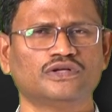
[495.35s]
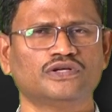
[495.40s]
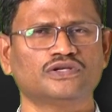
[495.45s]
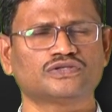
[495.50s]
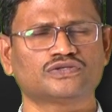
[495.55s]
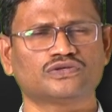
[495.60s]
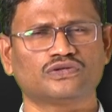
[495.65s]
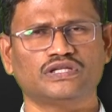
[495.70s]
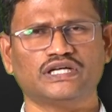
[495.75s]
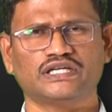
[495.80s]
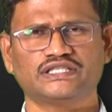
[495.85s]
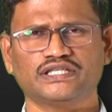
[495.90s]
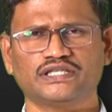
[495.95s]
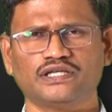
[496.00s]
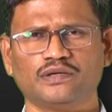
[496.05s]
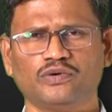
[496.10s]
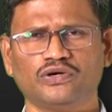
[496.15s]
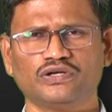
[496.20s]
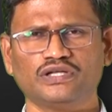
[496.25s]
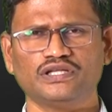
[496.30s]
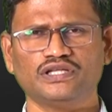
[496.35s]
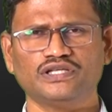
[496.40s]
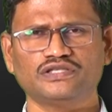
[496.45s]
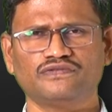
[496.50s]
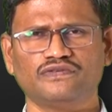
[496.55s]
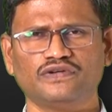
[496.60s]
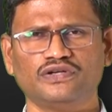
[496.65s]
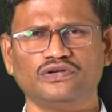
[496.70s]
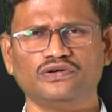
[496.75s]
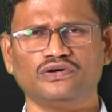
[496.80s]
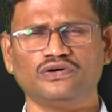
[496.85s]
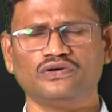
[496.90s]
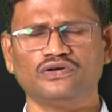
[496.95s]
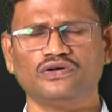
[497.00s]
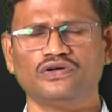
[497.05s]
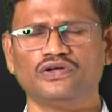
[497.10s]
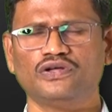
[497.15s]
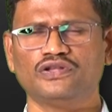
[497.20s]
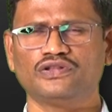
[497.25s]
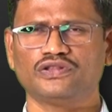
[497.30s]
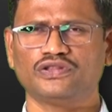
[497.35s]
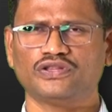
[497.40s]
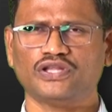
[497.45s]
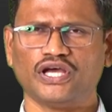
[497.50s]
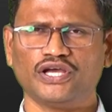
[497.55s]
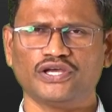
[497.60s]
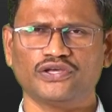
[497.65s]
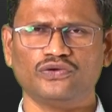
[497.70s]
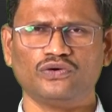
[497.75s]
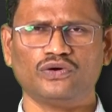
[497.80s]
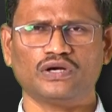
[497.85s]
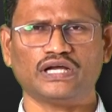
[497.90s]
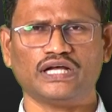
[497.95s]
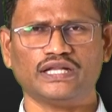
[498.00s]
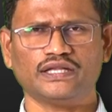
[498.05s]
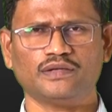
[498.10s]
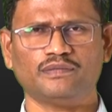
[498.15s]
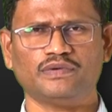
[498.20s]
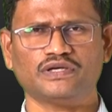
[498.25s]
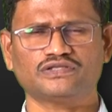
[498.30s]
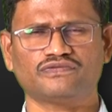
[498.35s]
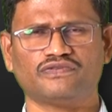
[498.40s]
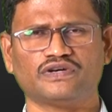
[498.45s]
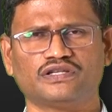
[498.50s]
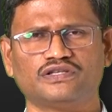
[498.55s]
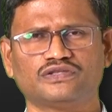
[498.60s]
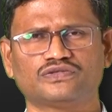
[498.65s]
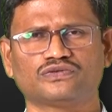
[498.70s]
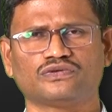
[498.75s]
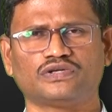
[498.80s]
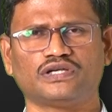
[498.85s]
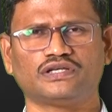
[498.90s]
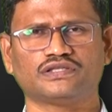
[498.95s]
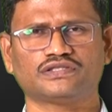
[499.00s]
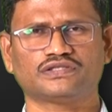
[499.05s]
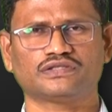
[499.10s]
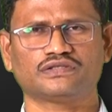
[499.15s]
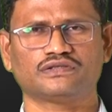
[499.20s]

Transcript: So that's it about in this video. Thank you and all the best for the students.